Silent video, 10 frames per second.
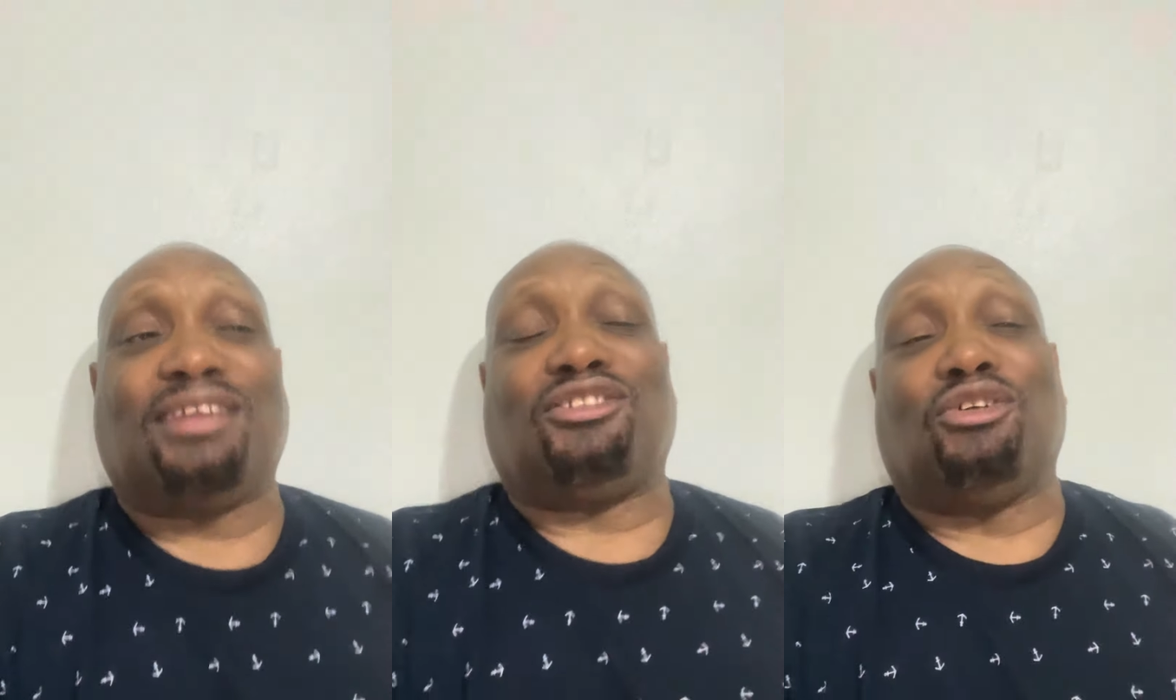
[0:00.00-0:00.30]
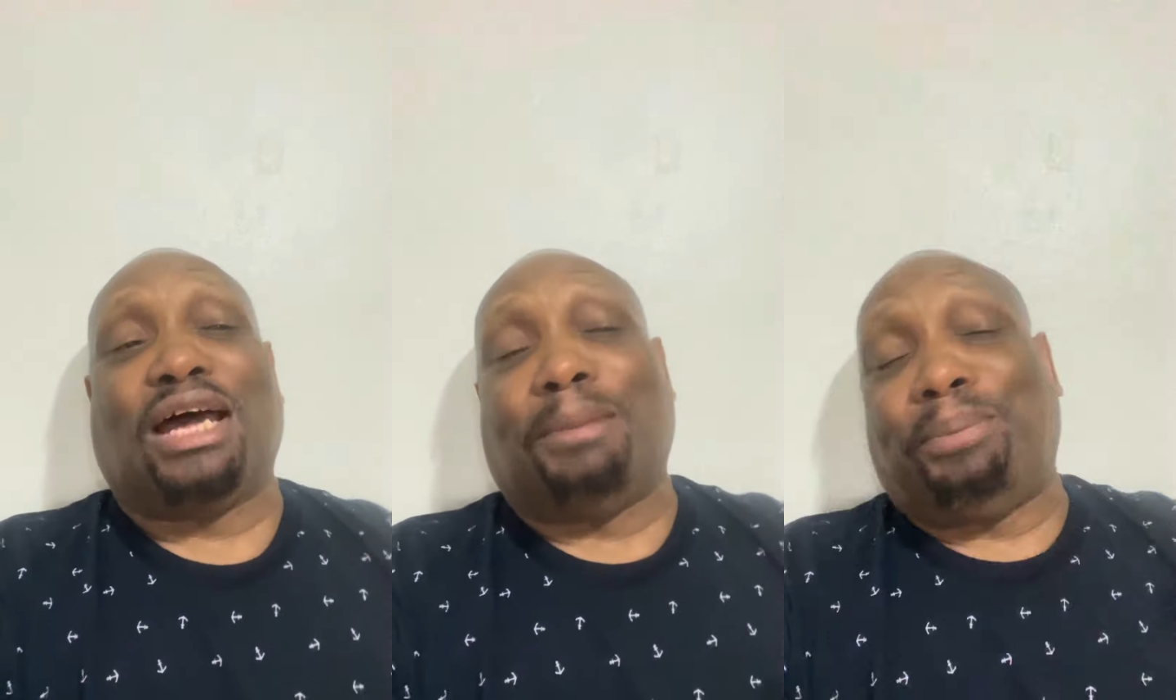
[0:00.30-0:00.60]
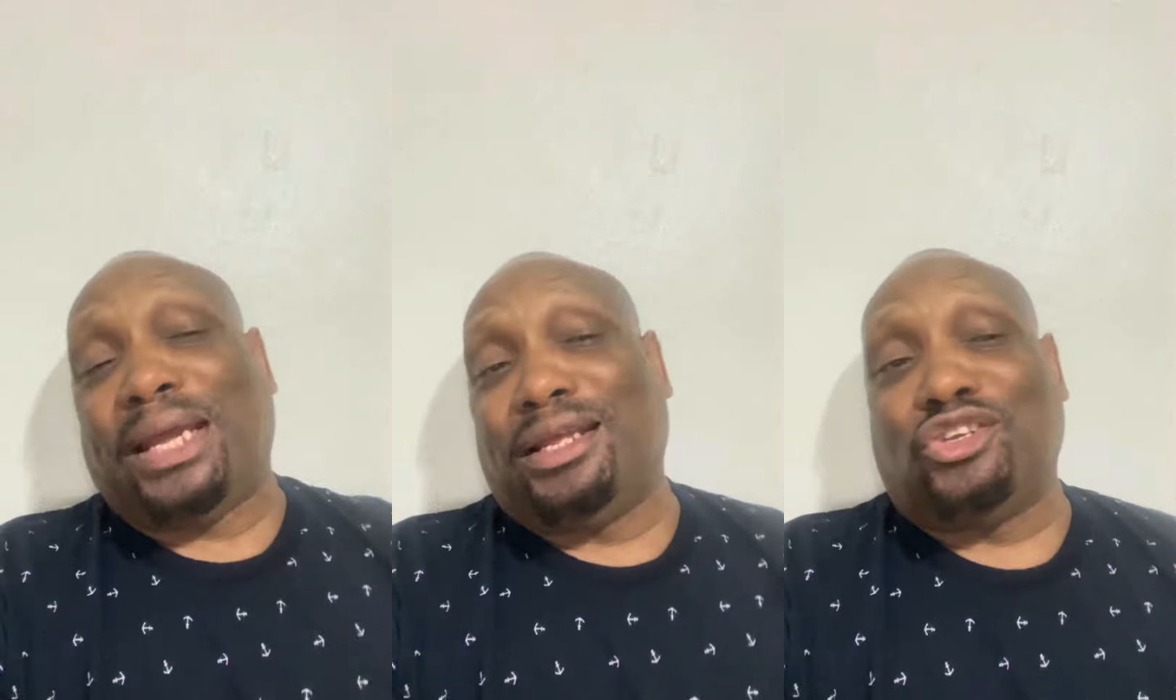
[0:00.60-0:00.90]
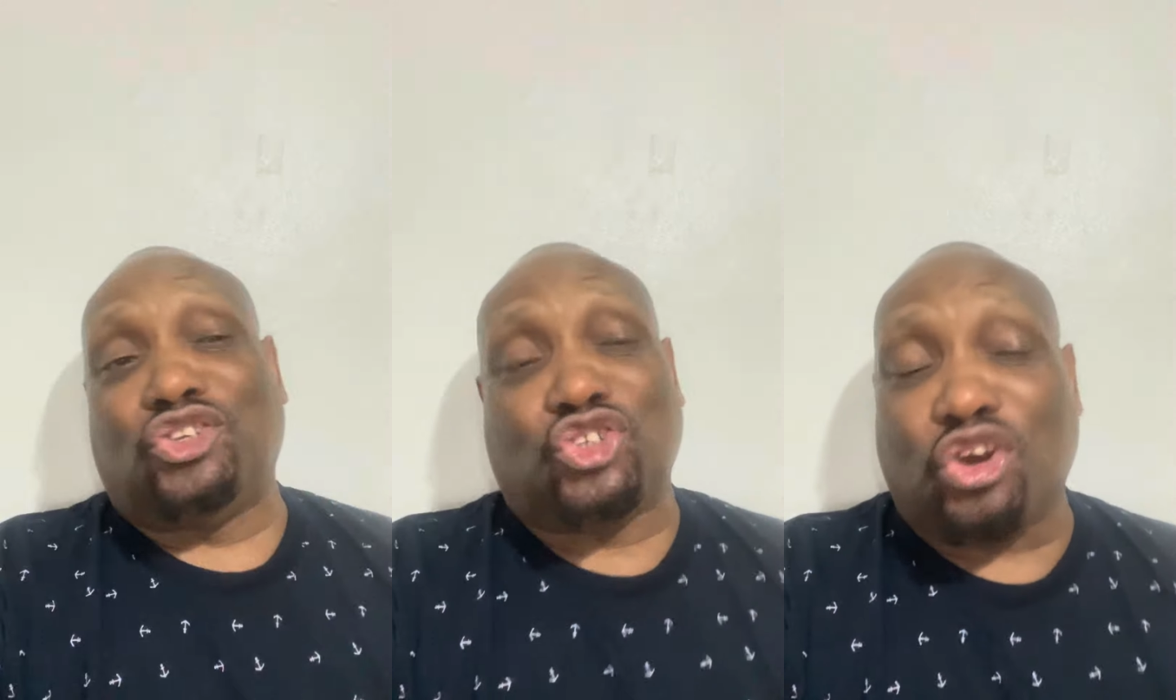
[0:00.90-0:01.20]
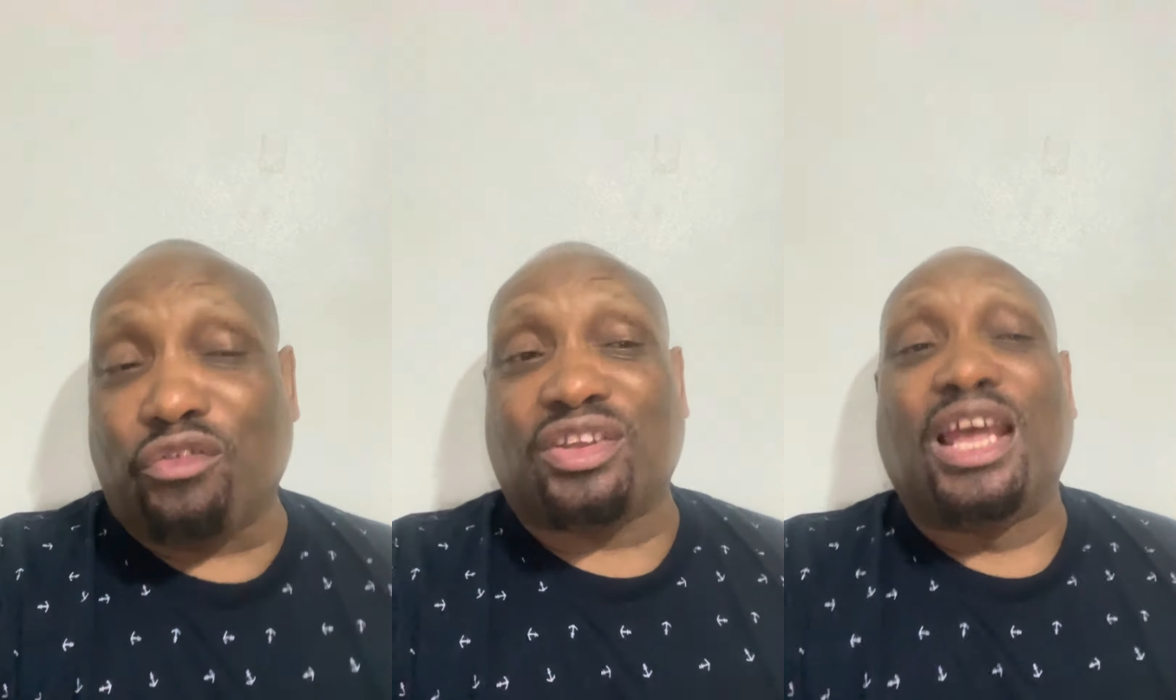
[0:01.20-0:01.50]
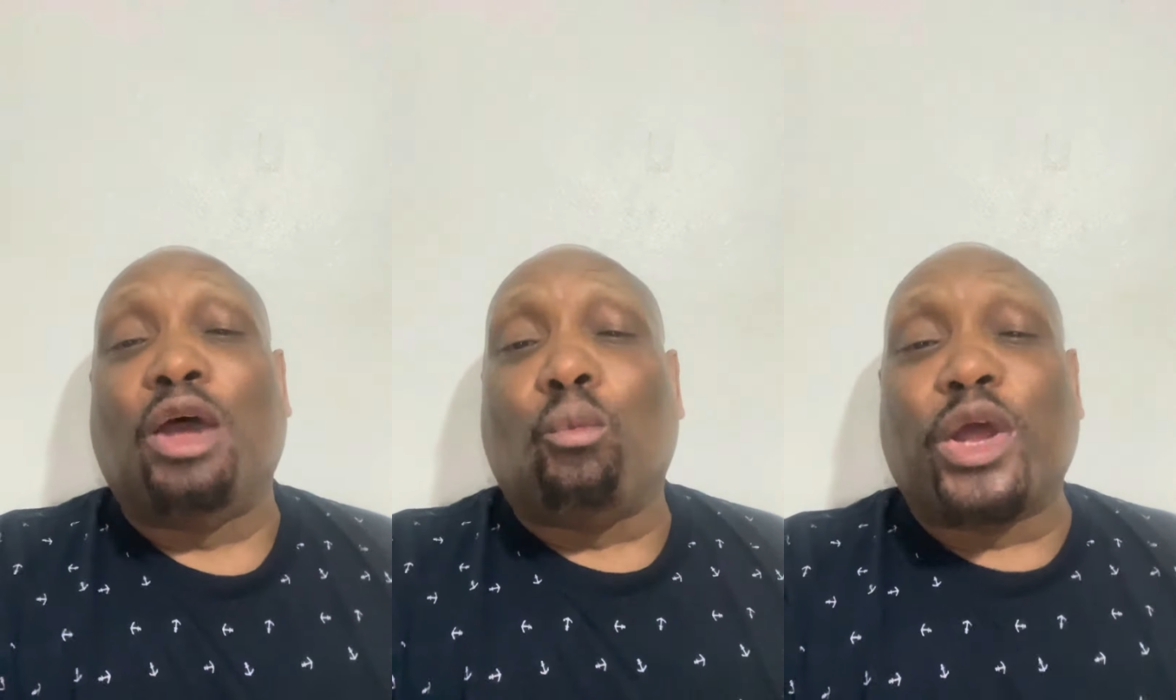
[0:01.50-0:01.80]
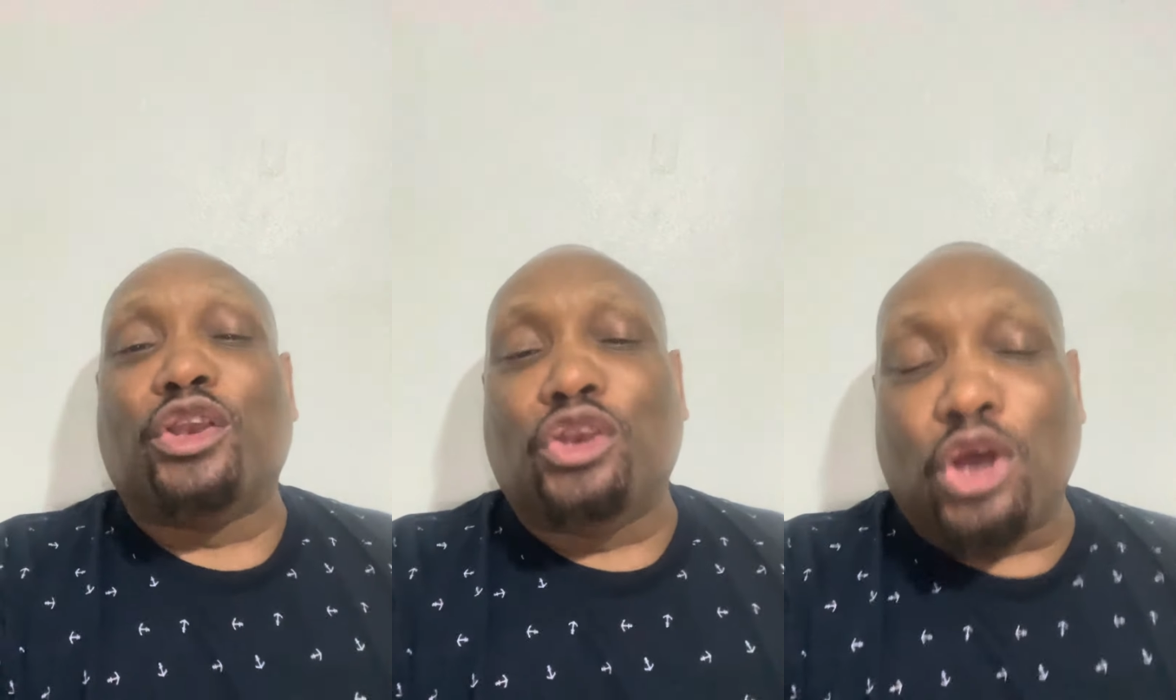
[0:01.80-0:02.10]
They still got to pay the insurance
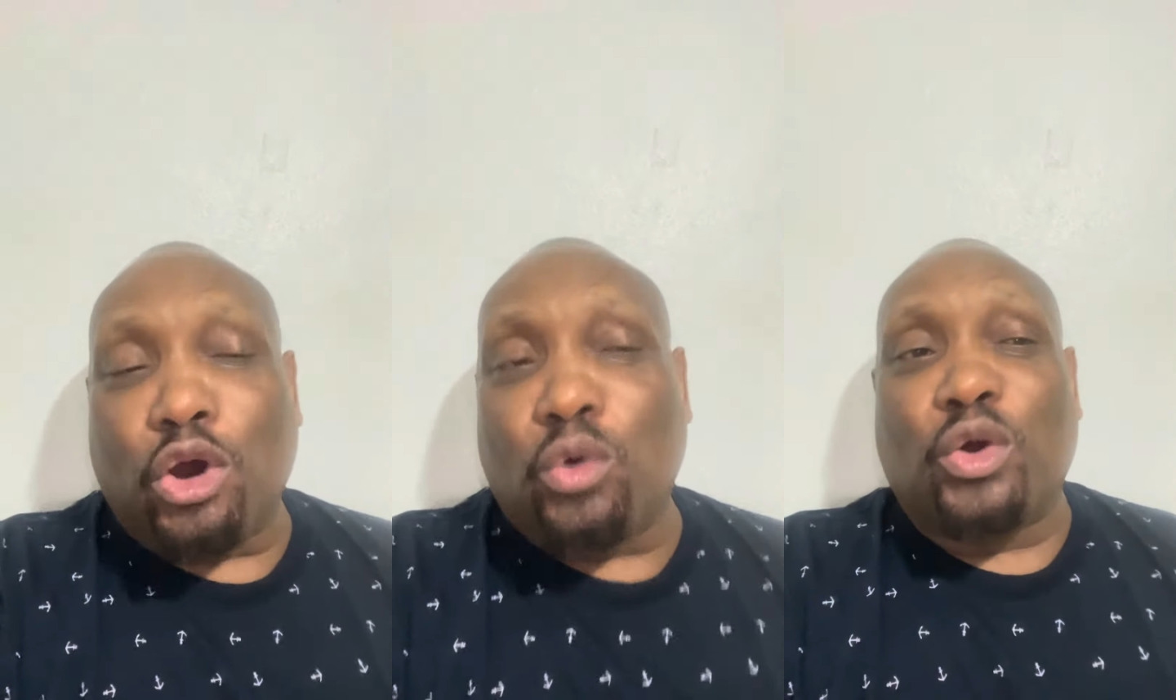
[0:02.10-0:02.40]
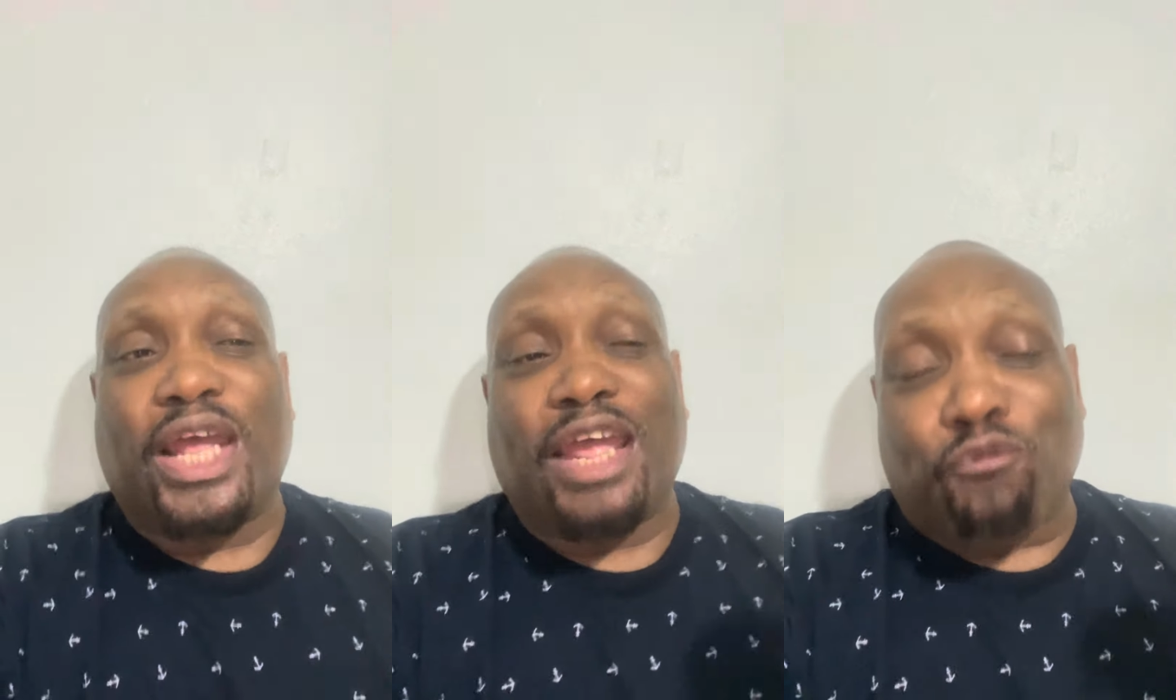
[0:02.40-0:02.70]
with no